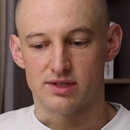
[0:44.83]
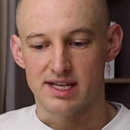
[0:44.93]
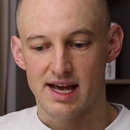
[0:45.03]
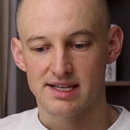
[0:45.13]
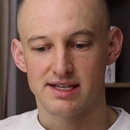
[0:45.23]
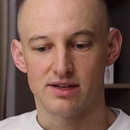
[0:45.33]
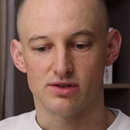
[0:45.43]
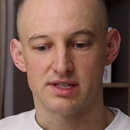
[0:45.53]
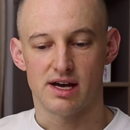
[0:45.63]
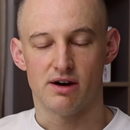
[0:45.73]
testing
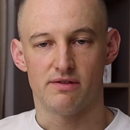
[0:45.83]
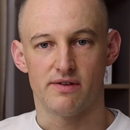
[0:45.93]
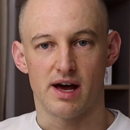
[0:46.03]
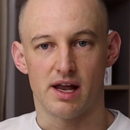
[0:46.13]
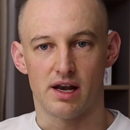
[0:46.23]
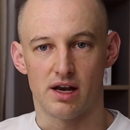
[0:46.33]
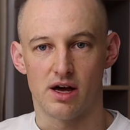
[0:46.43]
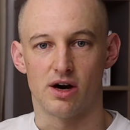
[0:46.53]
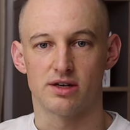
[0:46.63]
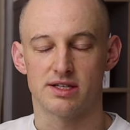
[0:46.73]
yourself a
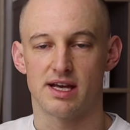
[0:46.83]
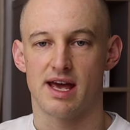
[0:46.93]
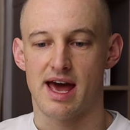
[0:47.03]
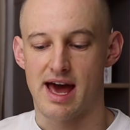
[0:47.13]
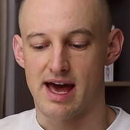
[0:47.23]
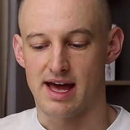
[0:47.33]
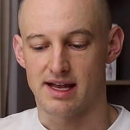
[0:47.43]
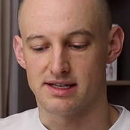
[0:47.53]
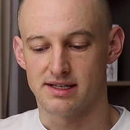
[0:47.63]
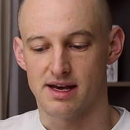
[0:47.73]
lot,
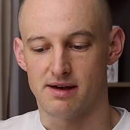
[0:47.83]
and